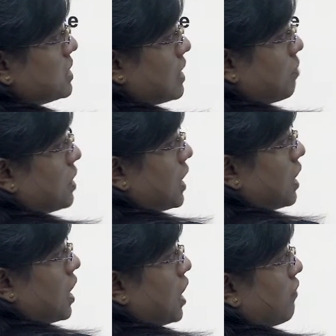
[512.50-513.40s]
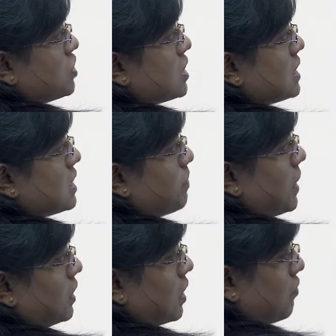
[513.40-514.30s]
is something which is
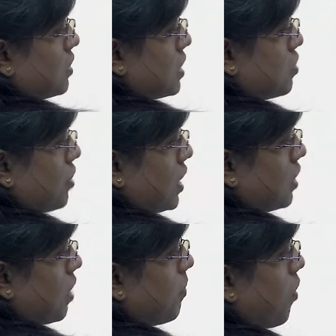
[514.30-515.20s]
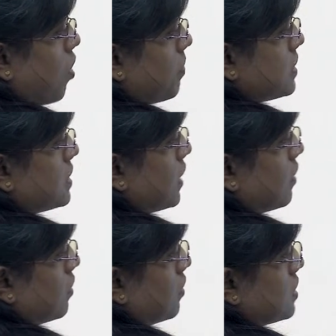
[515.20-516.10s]
suspended with a thread. A bob is
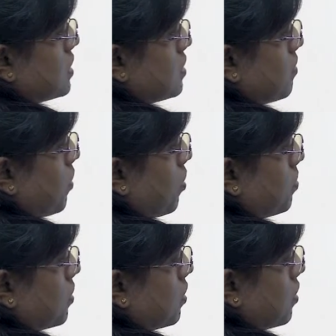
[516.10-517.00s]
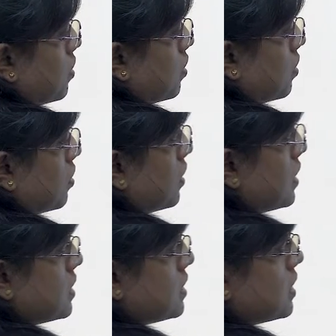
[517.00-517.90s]
there. This is a bob,
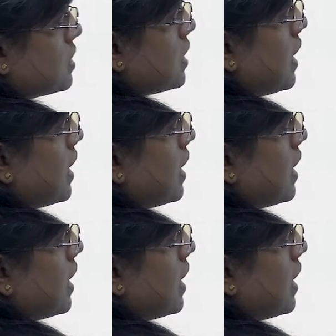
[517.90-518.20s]
isn't it?